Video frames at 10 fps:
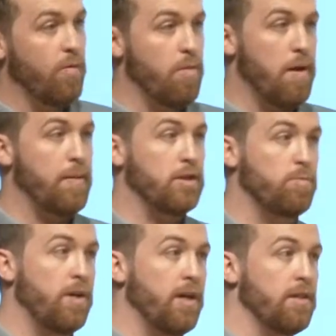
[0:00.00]
our web app
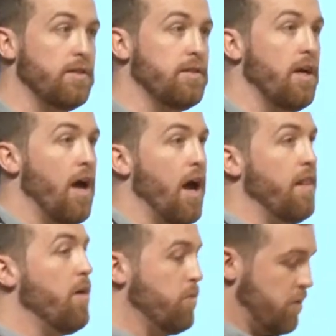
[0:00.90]
experience.
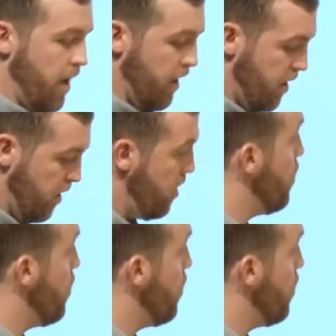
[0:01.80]
And that was like